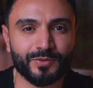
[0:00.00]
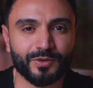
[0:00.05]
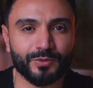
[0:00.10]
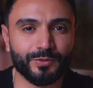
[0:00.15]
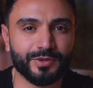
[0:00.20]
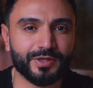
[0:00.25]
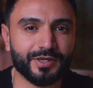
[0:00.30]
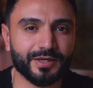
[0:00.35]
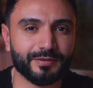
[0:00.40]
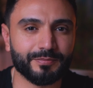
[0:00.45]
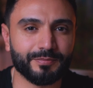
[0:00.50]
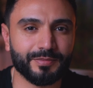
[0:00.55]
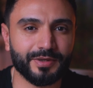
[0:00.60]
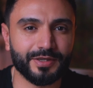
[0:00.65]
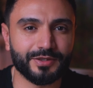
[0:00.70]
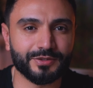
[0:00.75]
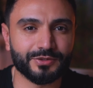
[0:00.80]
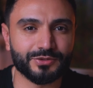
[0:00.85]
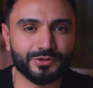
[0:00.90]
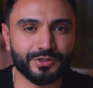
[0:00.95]
we can
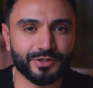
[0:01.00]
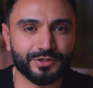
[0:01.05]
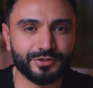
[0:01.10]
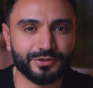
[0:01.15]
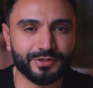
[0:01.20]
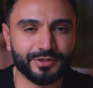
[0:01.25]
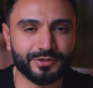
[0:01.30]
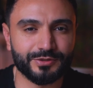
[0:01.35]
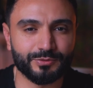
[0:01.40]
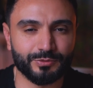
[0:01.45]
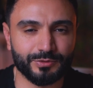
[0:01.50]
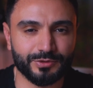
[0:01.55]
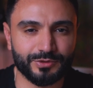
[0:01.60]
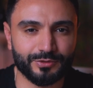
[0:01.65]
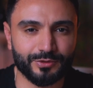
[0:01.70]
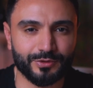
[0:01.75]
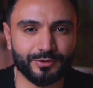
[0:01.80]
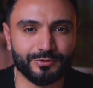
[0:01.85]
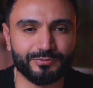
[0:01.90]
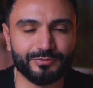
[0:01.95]
make changes
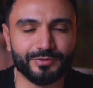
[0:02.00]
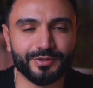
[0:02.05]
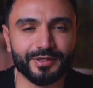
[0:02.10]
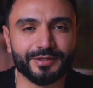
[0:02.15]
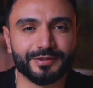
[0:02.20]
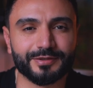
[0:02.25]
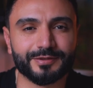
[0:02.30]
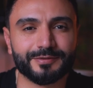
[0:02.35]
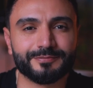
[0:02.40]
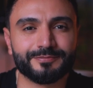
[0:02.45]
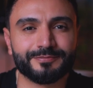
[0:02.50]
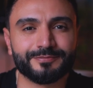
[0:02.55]
with confidence.